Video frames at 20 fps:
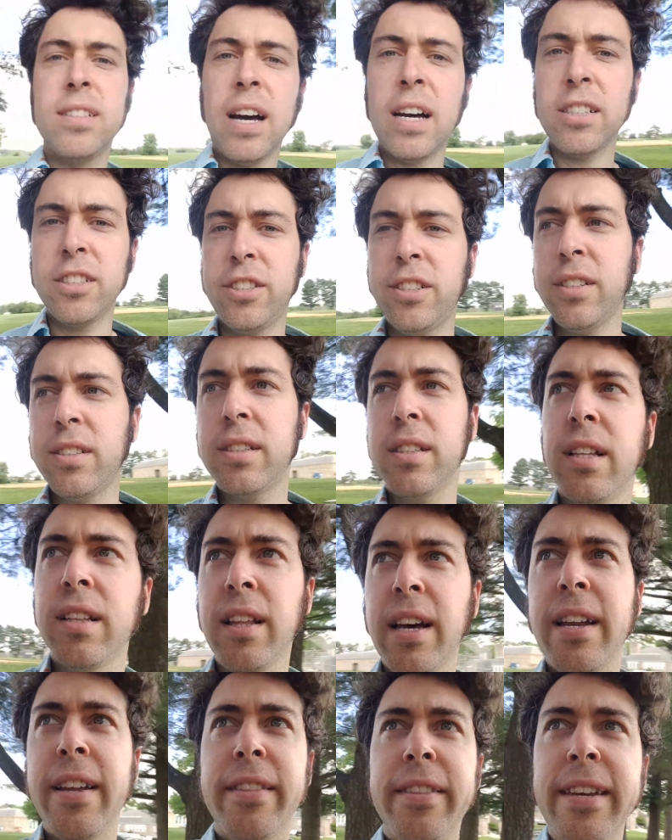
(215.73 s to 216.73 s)
not just the
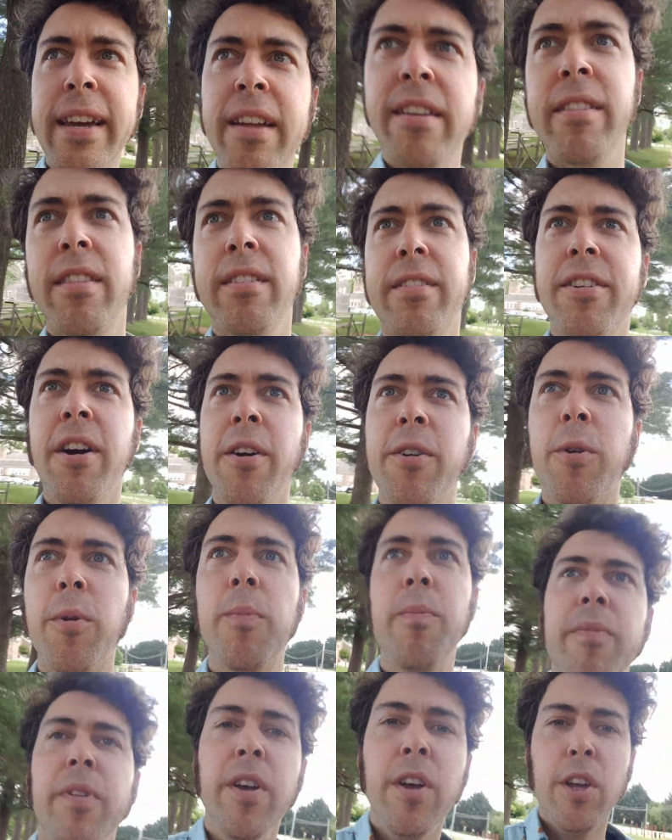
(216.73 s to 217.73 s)
light at the end of the tunnel.
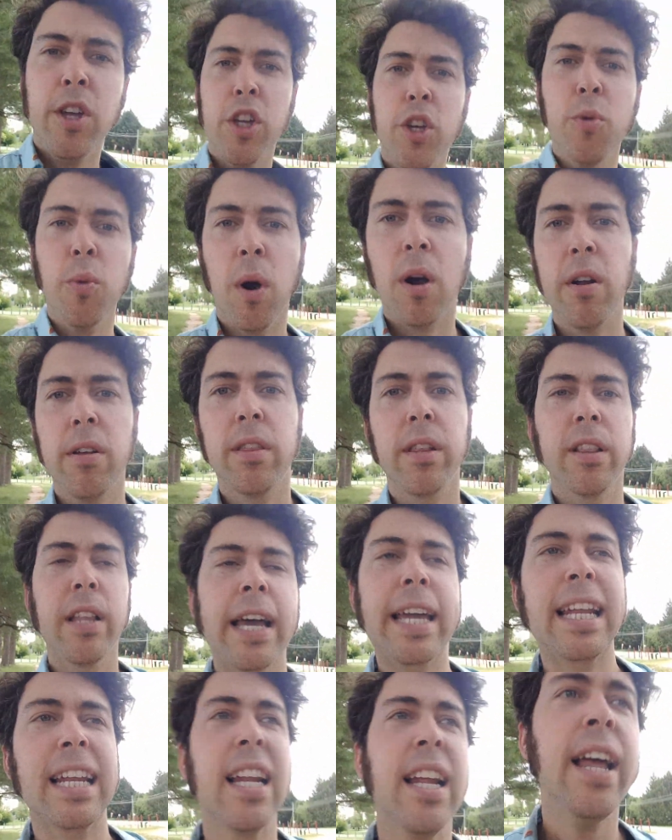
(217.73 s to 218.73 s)
You are the
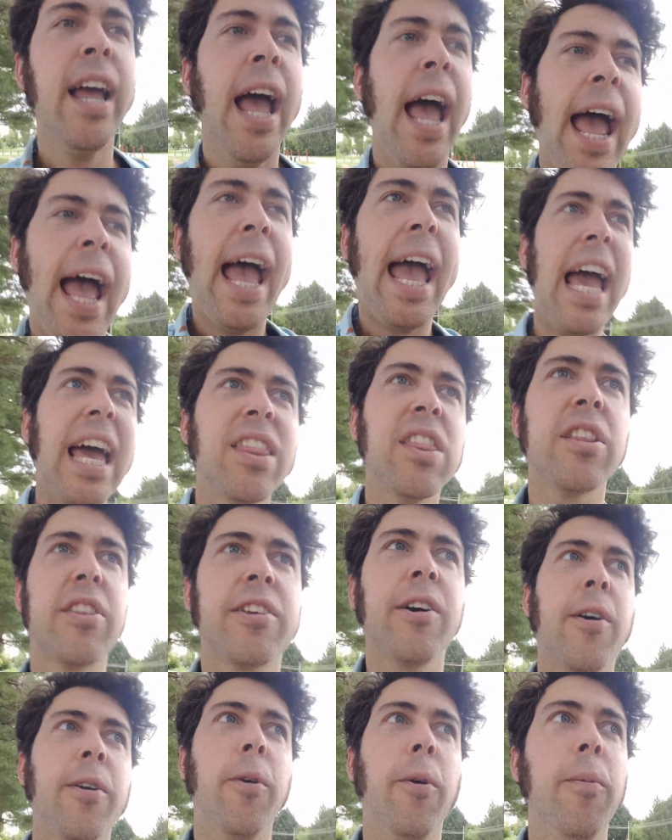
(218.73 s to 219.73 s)
light and the
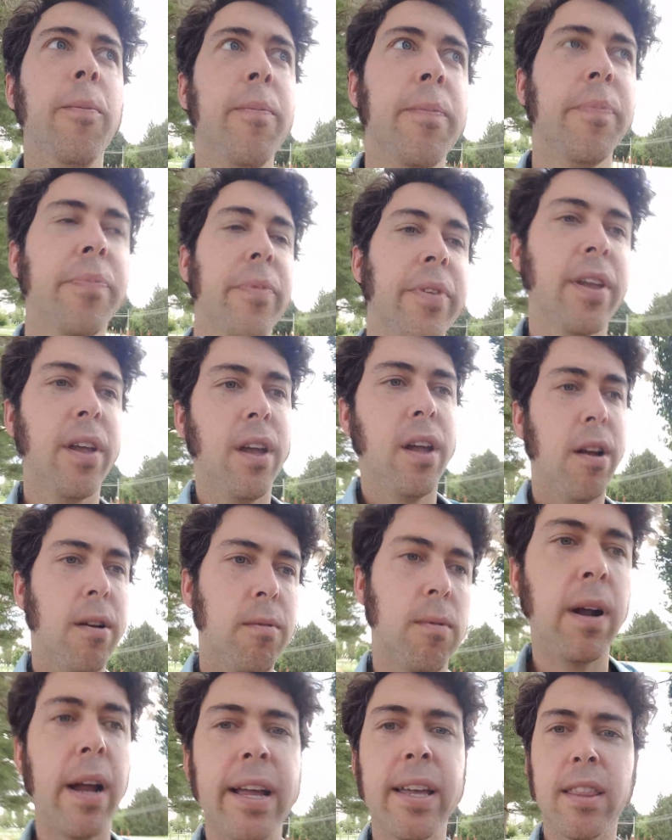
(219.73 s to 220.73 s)
tunnel,
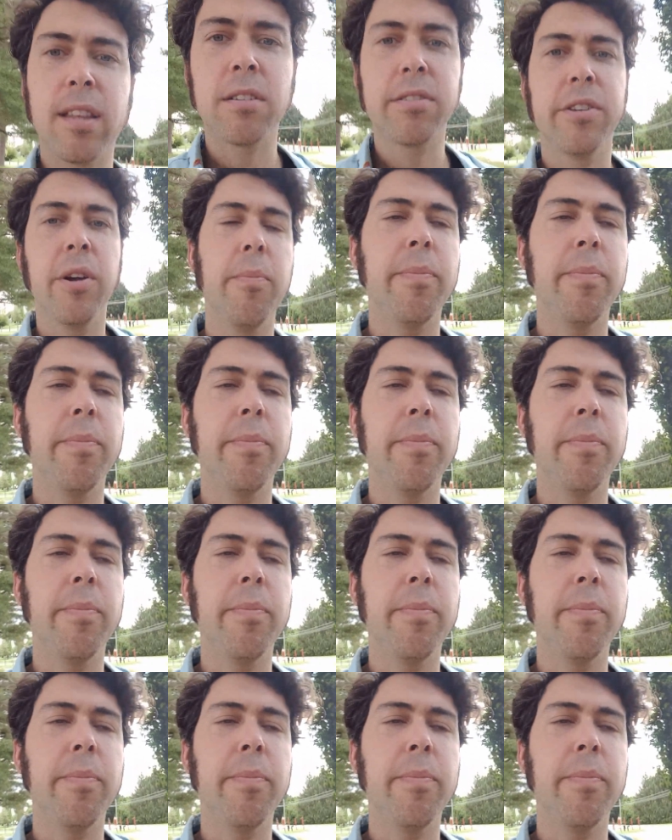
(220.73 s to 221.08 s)
right? There's no